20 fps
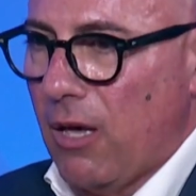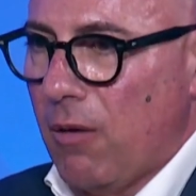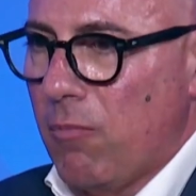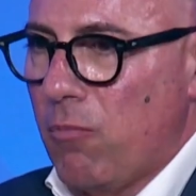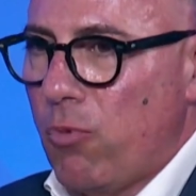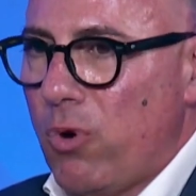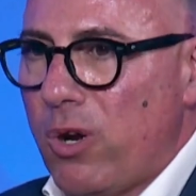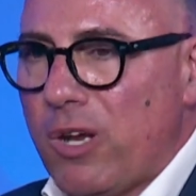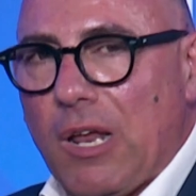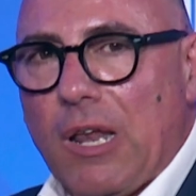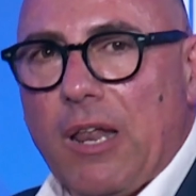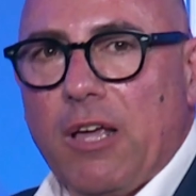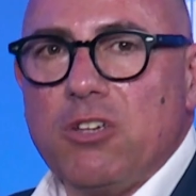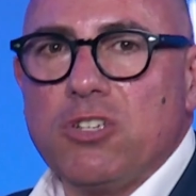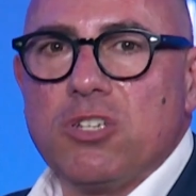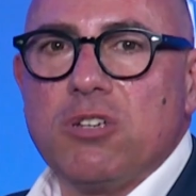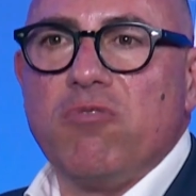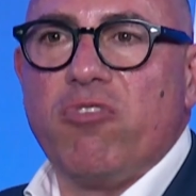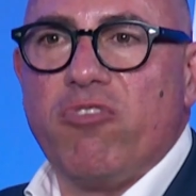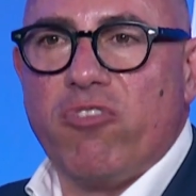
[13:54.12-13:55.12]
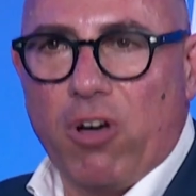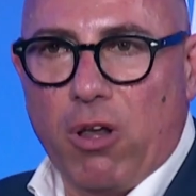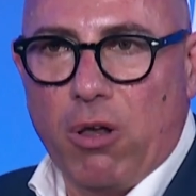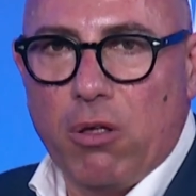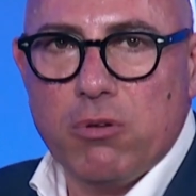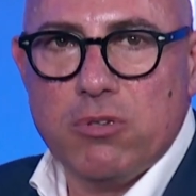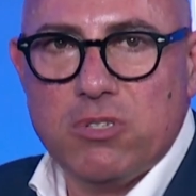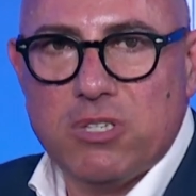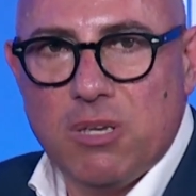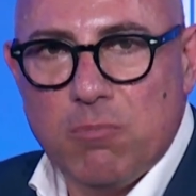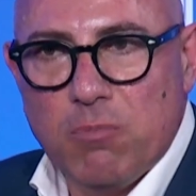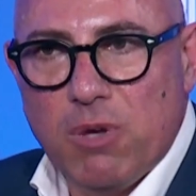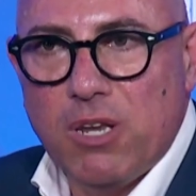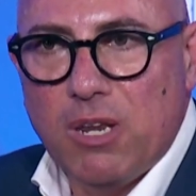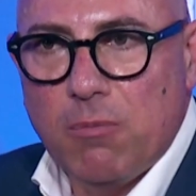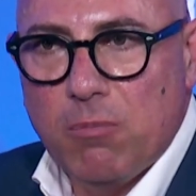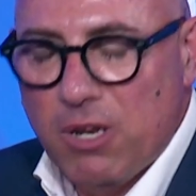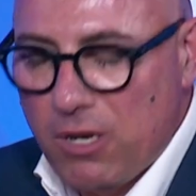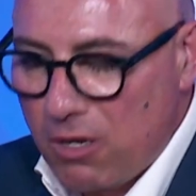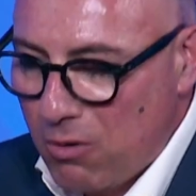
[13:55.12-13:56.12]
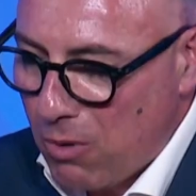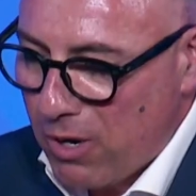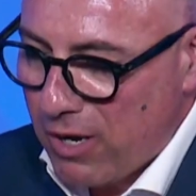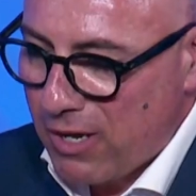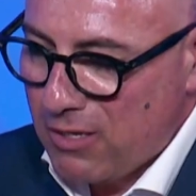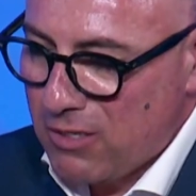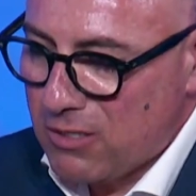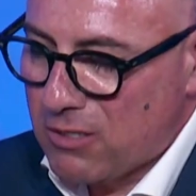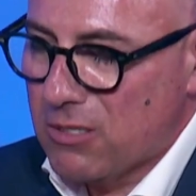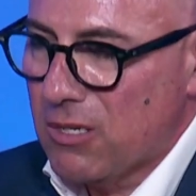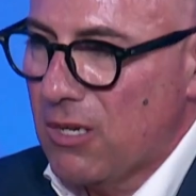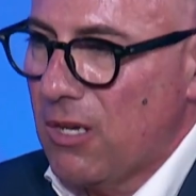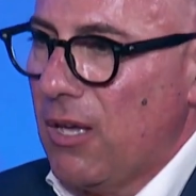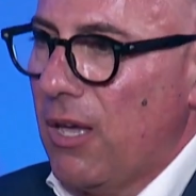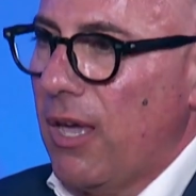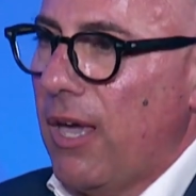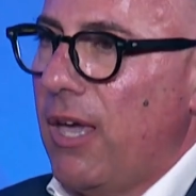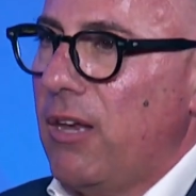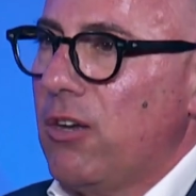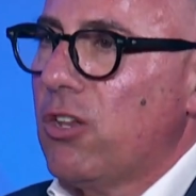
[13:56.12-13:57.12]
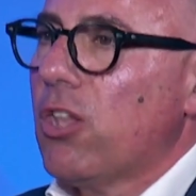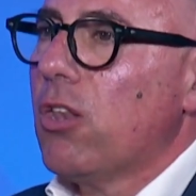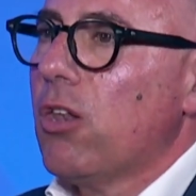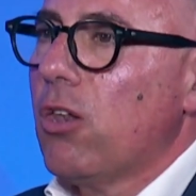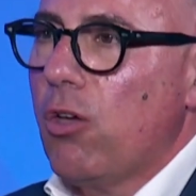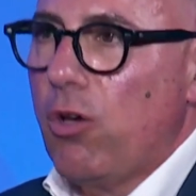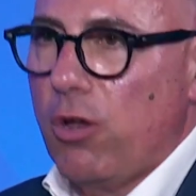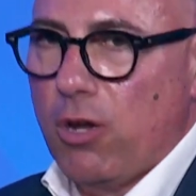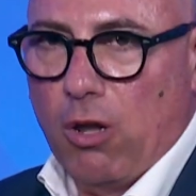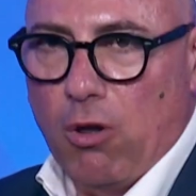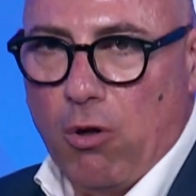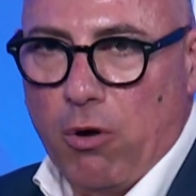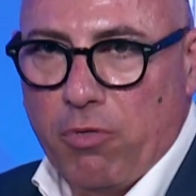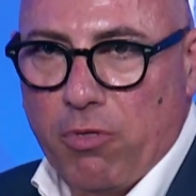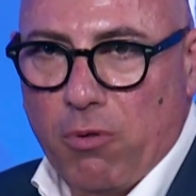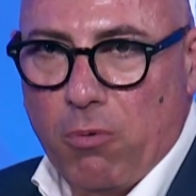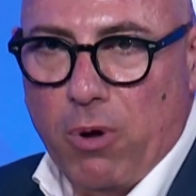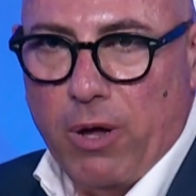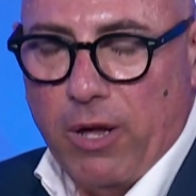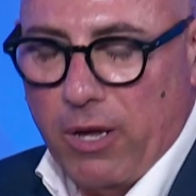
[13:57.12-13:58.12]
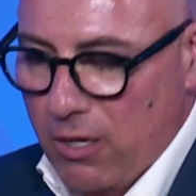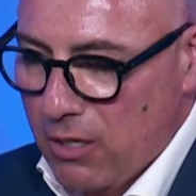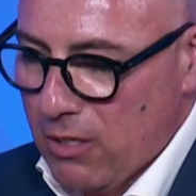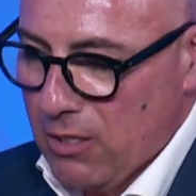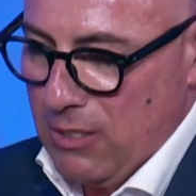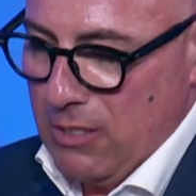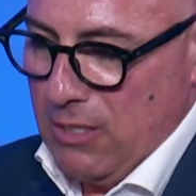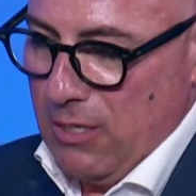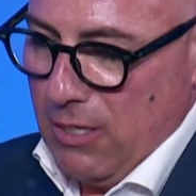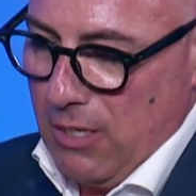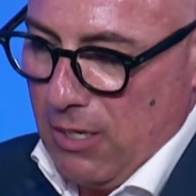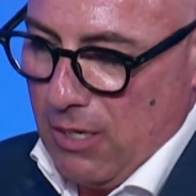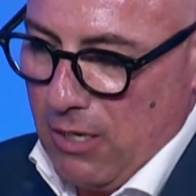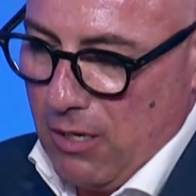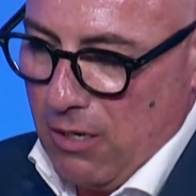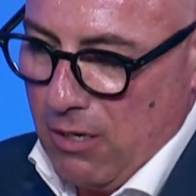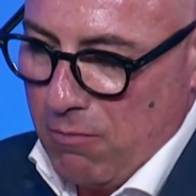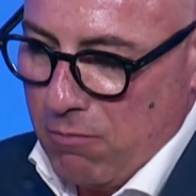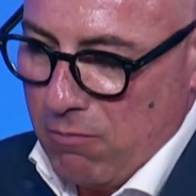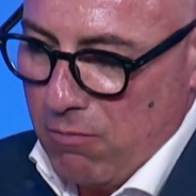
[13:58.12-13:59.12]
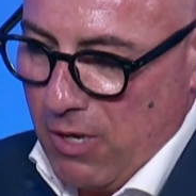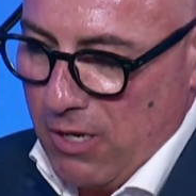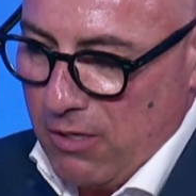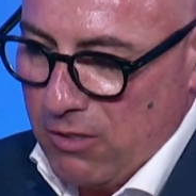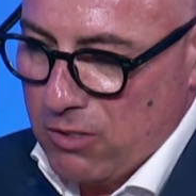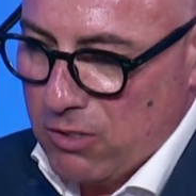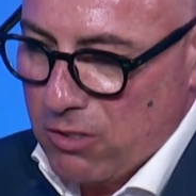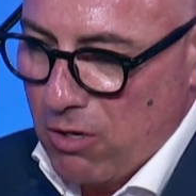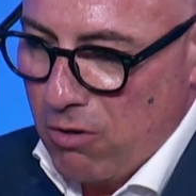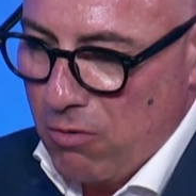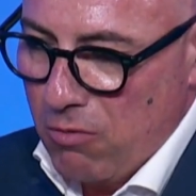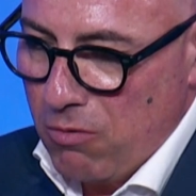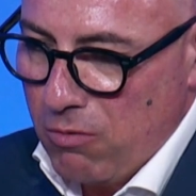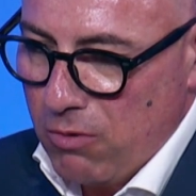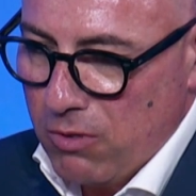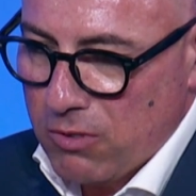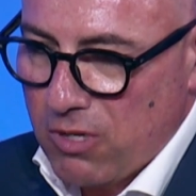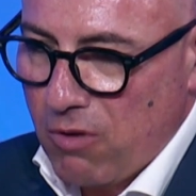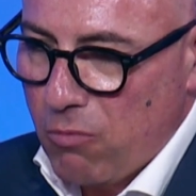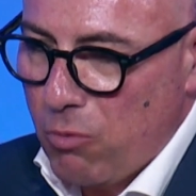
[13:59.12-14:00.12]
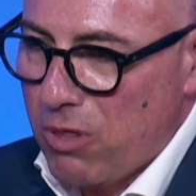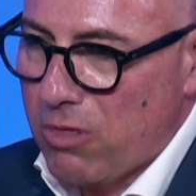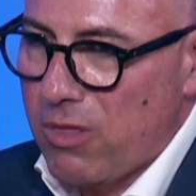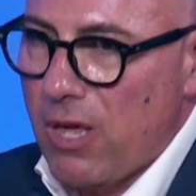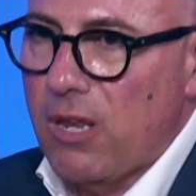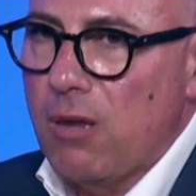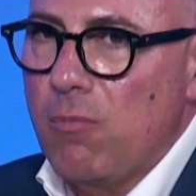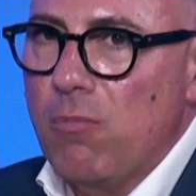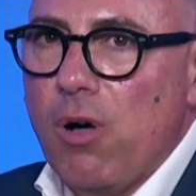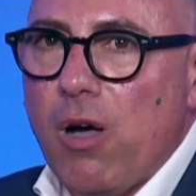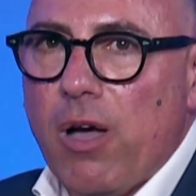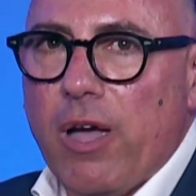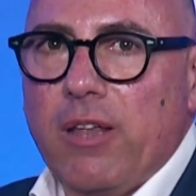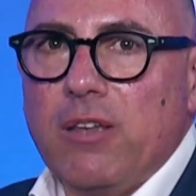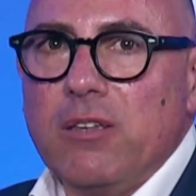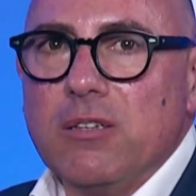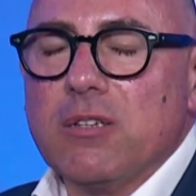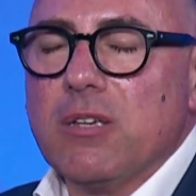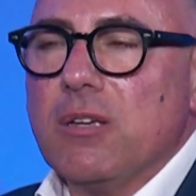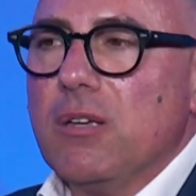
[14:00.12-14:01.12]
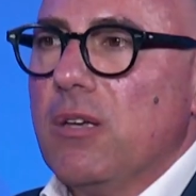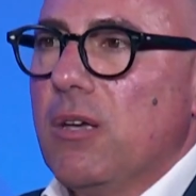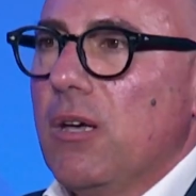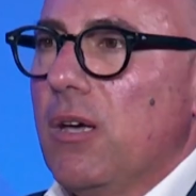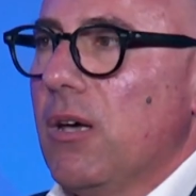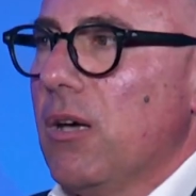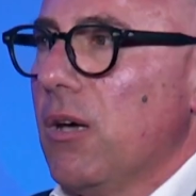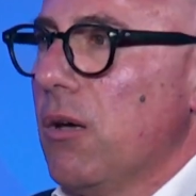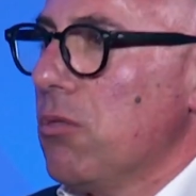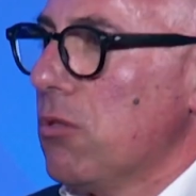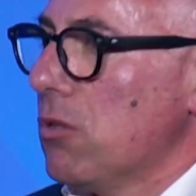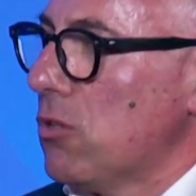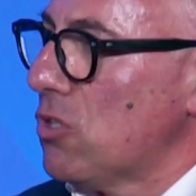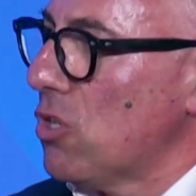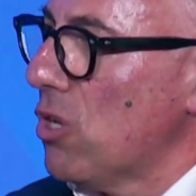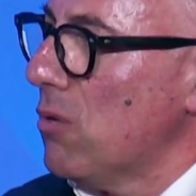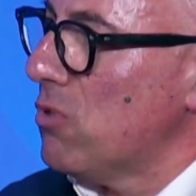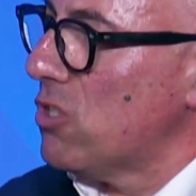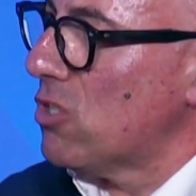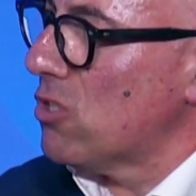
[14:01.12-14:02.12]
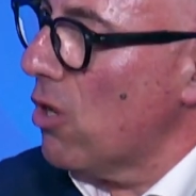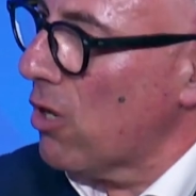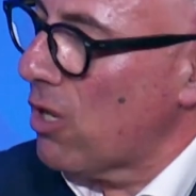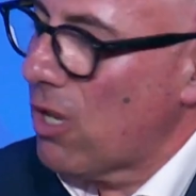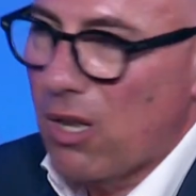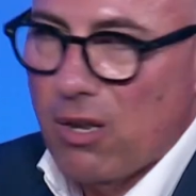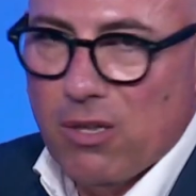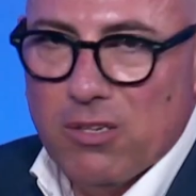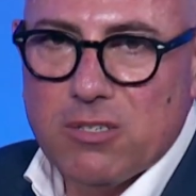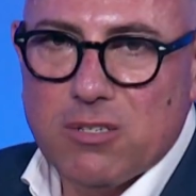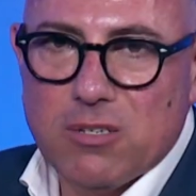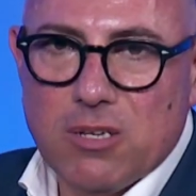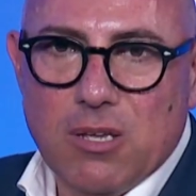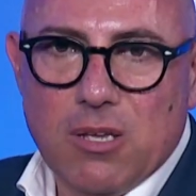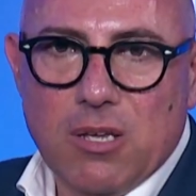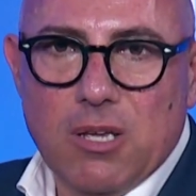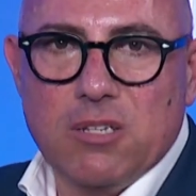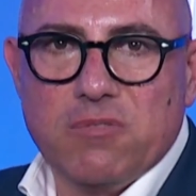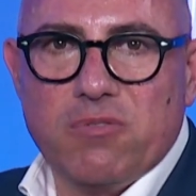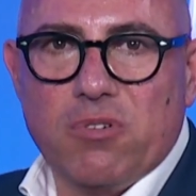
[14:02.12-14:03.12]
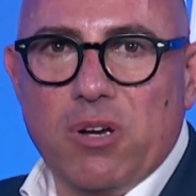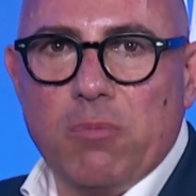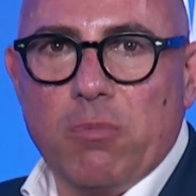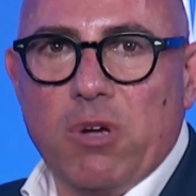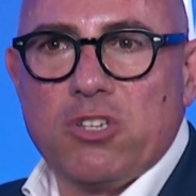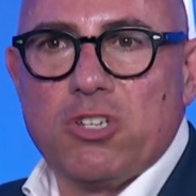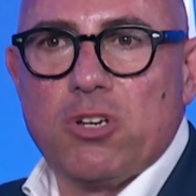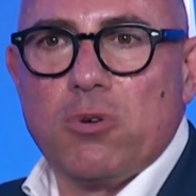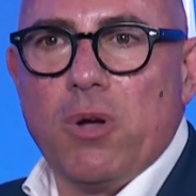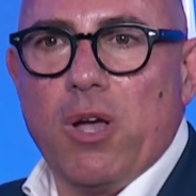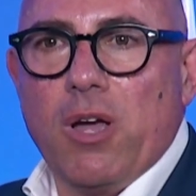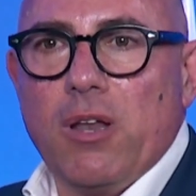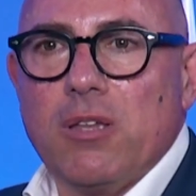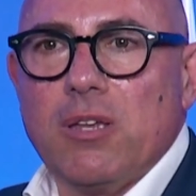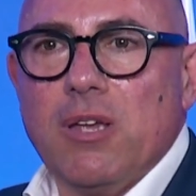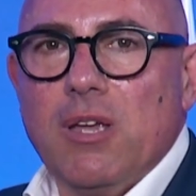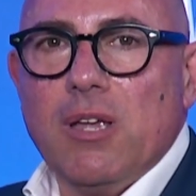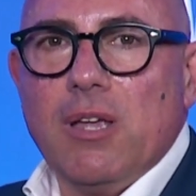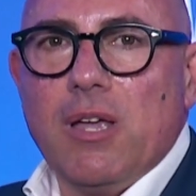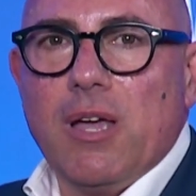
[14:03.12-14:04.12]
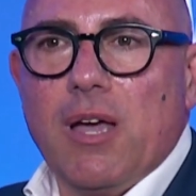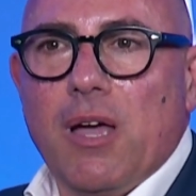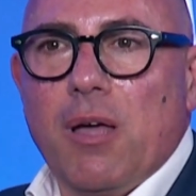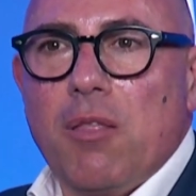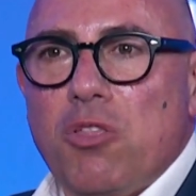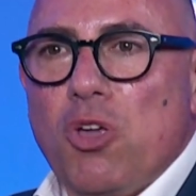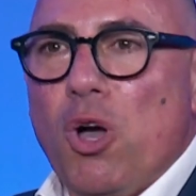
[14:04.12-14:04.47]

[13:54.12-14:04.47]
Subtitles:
Regulation follows in many, many ways and can learn along the way. And so with that in mind, the term circulist is very much around the